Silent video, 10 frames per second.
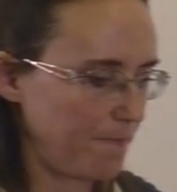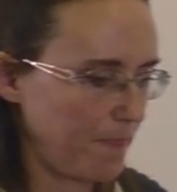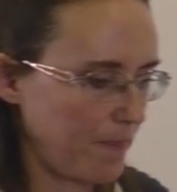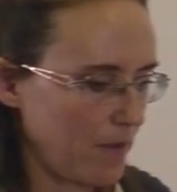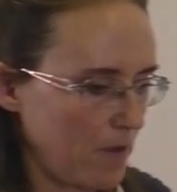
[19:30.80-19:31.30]
or
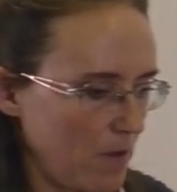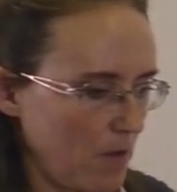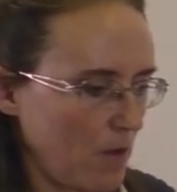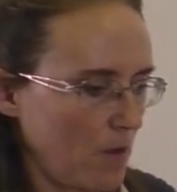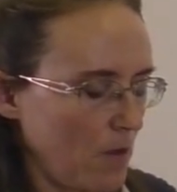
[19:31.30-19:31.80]
month and
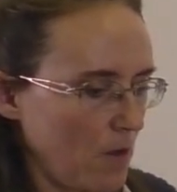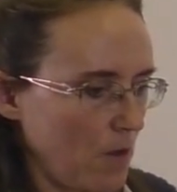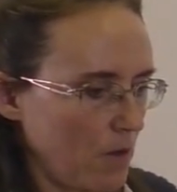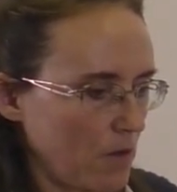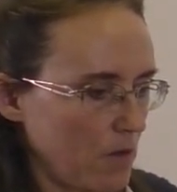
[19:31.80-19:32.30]
a
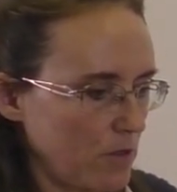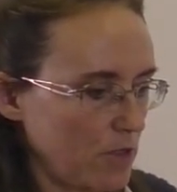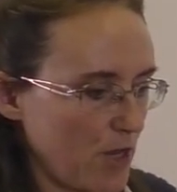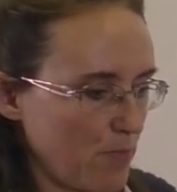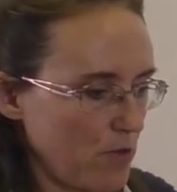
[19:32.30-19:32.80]
half,
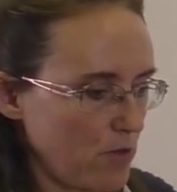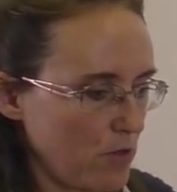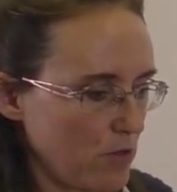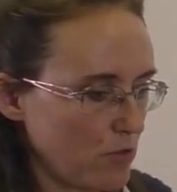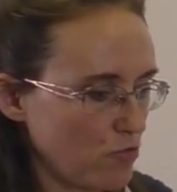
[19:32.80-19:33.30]

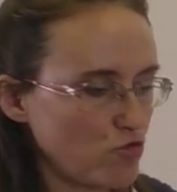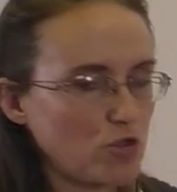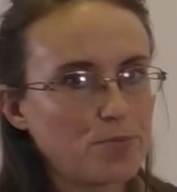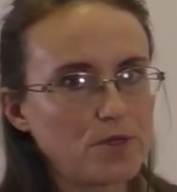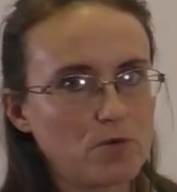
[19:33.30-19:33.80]
depending
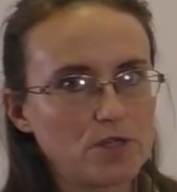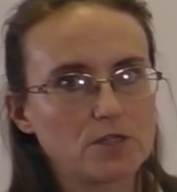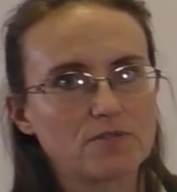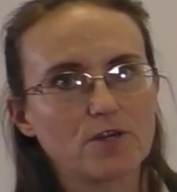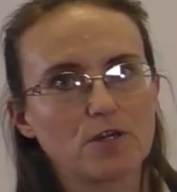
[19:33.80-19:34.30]
on
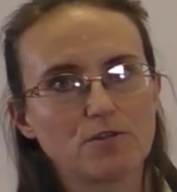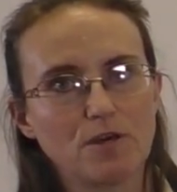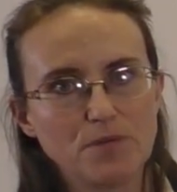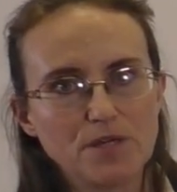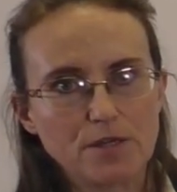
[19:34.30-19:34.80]
your
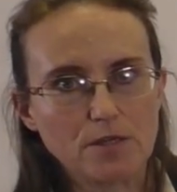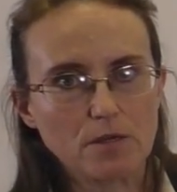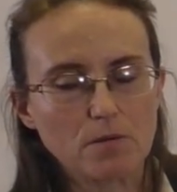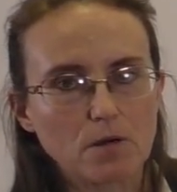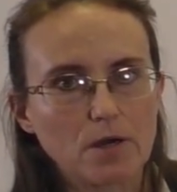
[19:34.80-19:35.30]

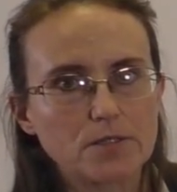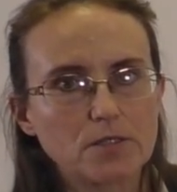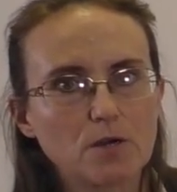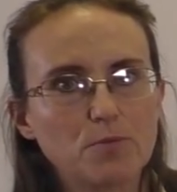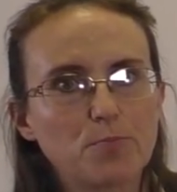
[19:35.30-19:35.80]
purposefulness,
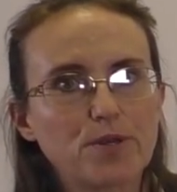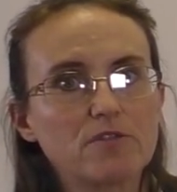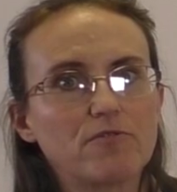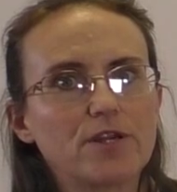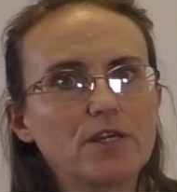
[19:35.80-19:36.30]

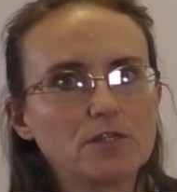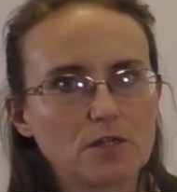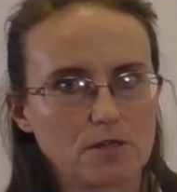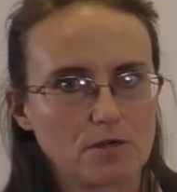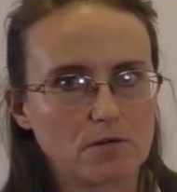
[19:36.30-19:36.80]

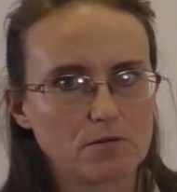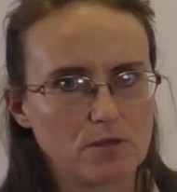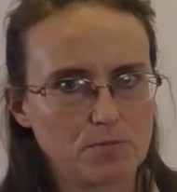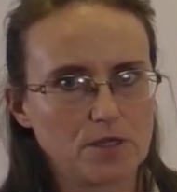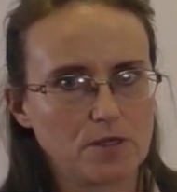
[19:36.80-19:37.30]
strength,
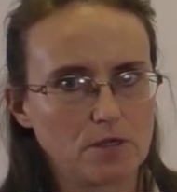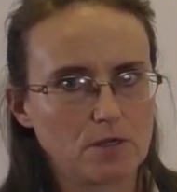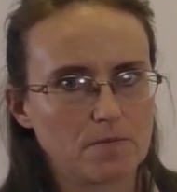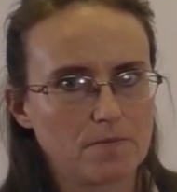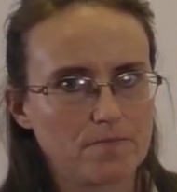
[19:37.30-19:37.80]

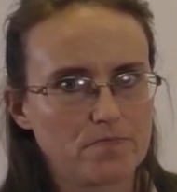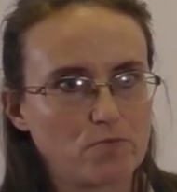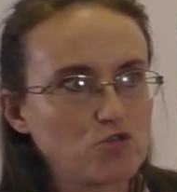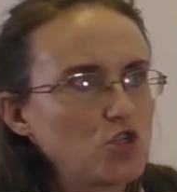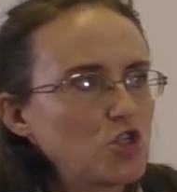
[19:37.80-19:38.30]
and
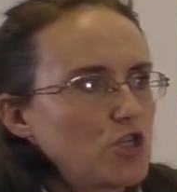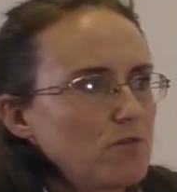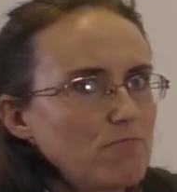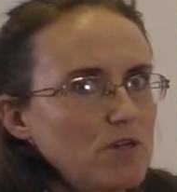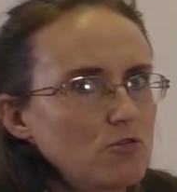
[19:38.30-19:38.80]
firmness of
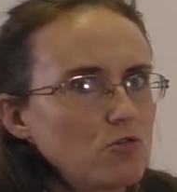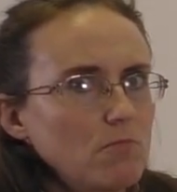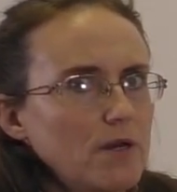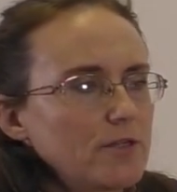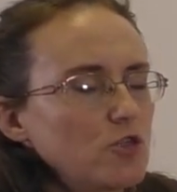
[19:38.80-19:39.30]
your
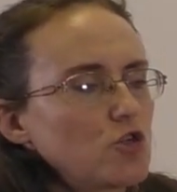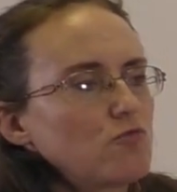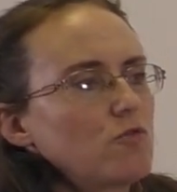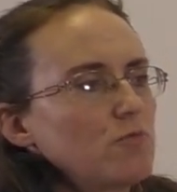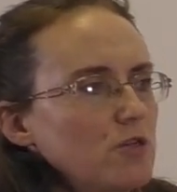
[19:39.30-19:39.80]
intentions.
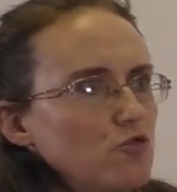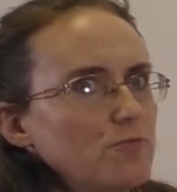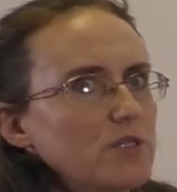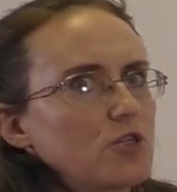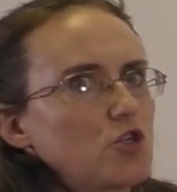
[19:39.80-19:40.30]

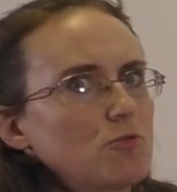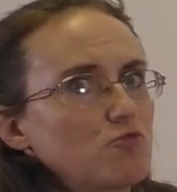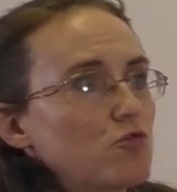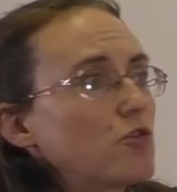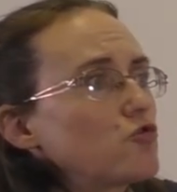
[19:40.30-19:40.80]

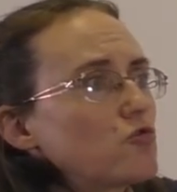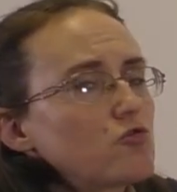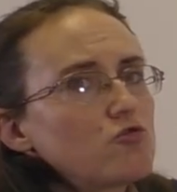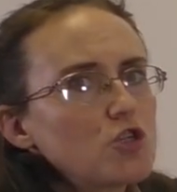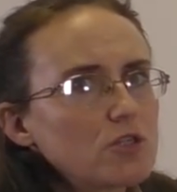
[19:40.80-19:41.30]
Imagine
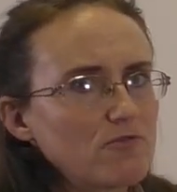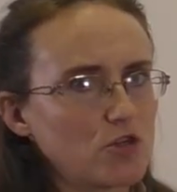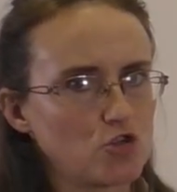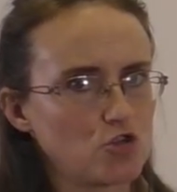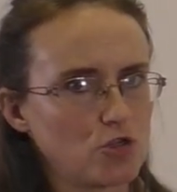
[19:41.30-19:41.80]
that this
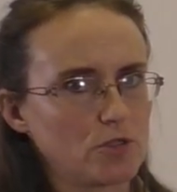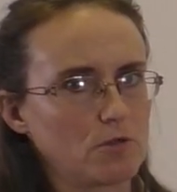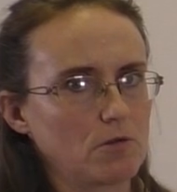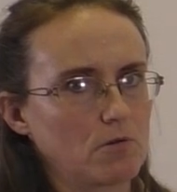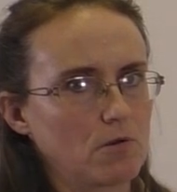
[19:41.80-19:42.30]
moment is
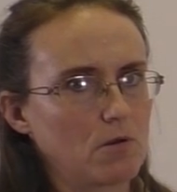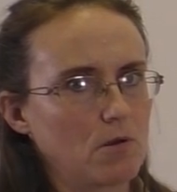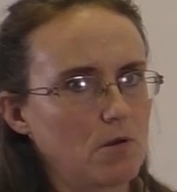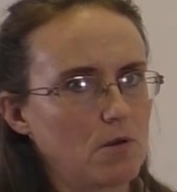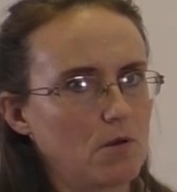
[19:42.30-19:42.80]
here
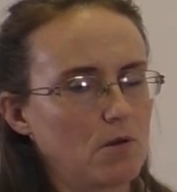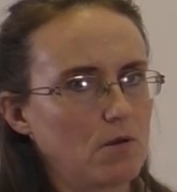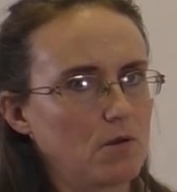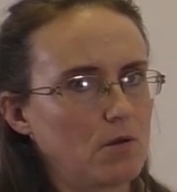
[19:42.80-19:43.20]
and now.